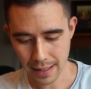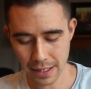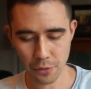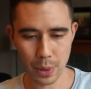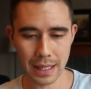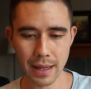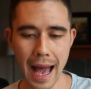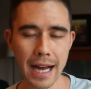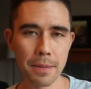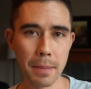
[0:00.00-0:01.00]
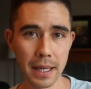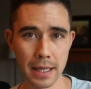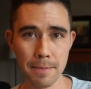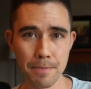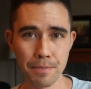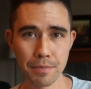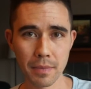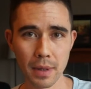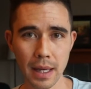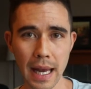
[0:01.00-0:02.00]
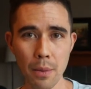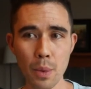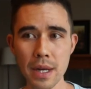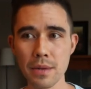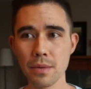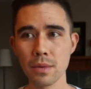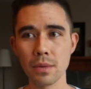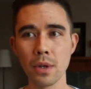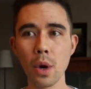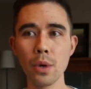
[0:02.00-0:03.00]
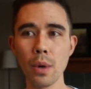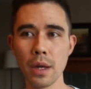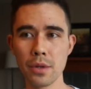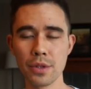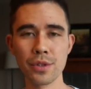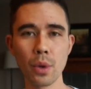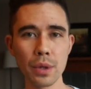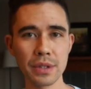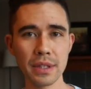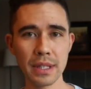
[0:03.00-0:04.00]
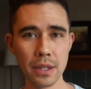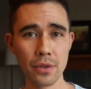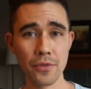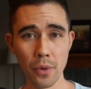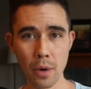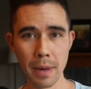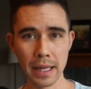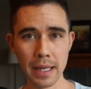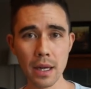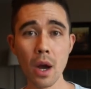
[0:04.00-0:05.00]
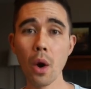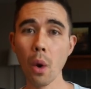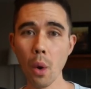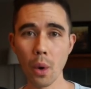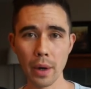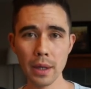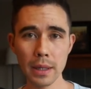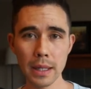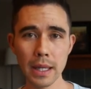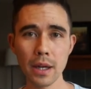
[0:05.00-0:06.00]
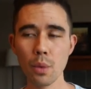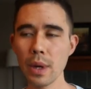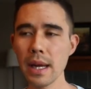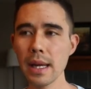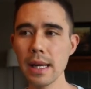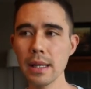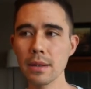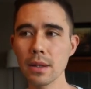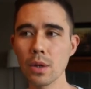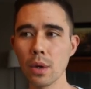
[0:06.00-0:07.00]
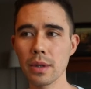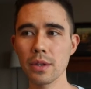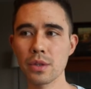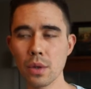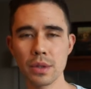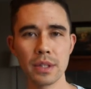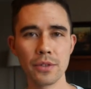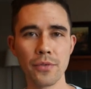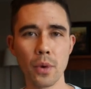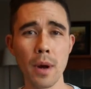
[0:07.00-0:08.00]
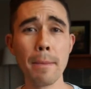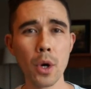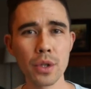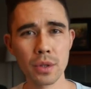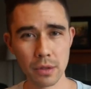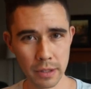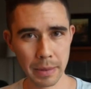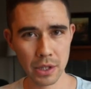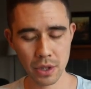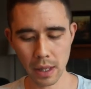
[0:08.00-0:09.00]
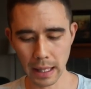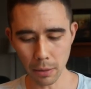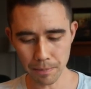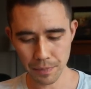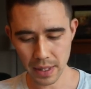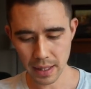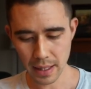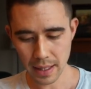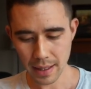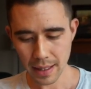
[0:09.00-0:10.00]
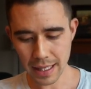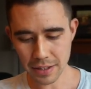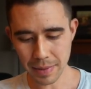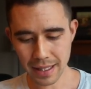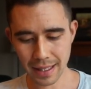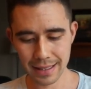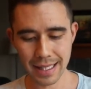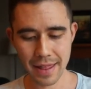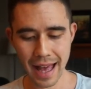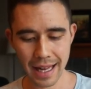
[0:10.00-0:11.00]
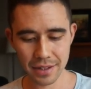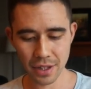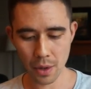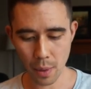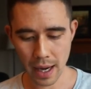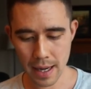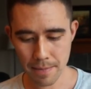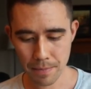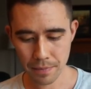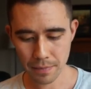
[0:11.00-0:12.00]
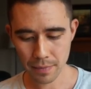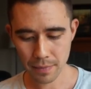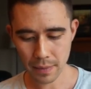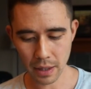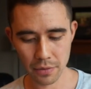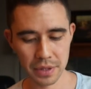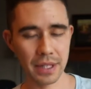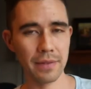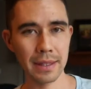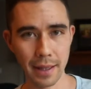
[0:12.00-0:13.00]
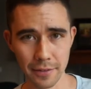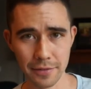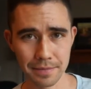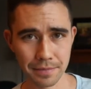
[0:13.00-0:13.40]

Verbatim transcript: if we lack money and we go to other sources either for money or we go to other sources for emotional or spiritual help, it's because that is our way of receiving love.